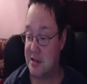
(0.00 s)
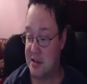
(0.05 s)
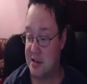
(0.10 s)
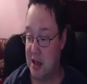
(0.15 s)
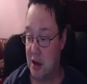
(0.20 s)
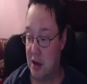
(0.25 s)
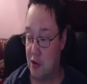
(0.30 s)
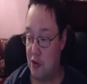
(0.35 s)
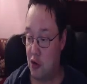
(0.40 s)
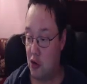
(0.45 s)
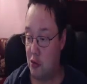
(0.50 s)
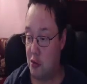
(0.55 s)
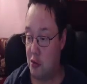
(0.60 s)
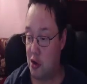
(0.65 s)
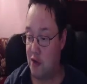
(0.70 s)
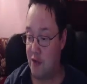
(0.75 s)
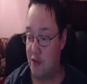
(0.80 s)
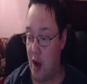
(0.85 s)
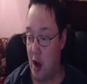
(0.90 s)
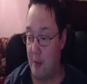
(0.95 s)
and all
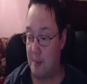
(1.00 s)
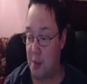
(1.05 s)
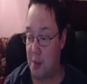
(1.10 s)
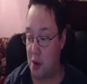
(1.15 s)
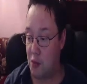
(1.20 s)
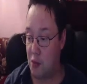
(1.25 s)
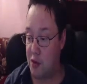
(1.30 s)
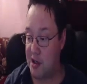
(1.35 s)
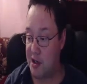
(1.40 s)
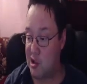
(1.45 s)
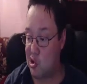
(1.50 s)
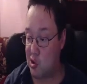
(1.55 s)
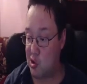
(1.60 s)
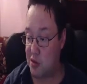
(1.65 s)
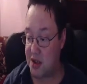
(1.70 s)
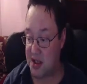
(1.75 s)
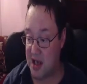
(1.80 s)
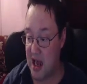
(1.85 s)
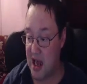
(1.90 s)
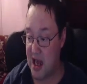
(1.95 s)
move on, but we shall
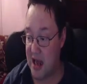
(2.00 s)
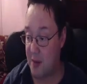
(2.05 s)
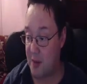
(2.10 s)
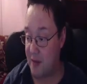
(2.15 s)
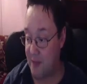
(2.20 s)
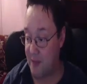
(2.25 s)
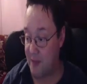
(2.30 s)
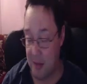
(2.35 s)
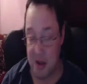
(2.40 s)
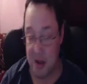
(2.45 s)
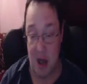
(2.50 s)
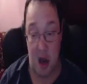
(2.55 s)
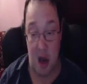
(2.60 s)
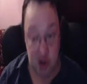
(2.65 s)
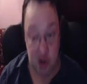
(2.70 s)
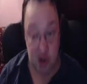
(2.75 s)
see. But there we go.